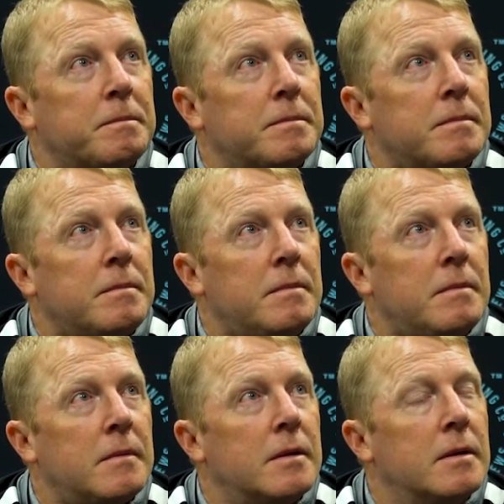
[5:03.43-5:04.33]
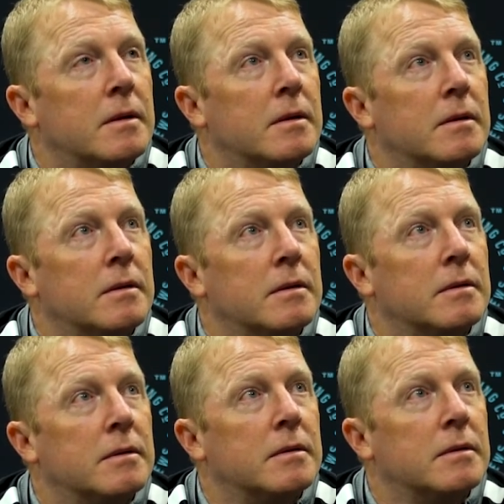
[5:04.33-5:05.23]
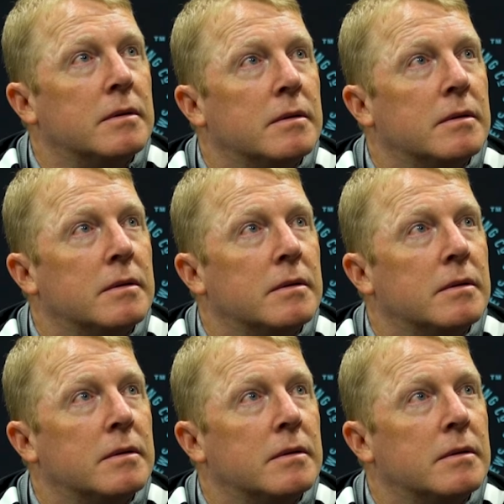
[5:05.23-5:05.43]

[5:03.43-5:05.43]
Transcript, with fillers: You know, Fresno,